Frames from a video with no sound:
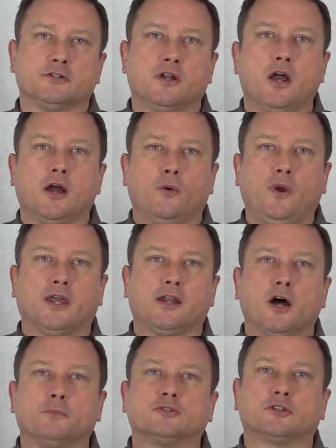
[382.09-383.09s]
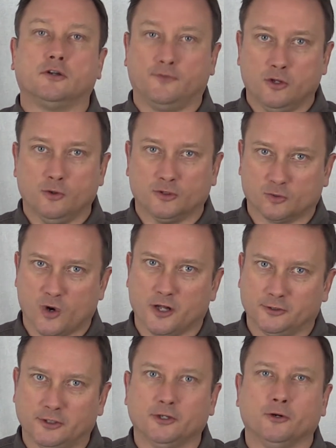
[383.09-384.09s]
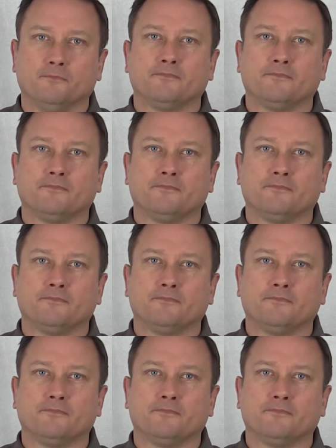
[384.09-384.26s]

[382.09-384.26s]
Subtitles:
and we can help serve you as well too.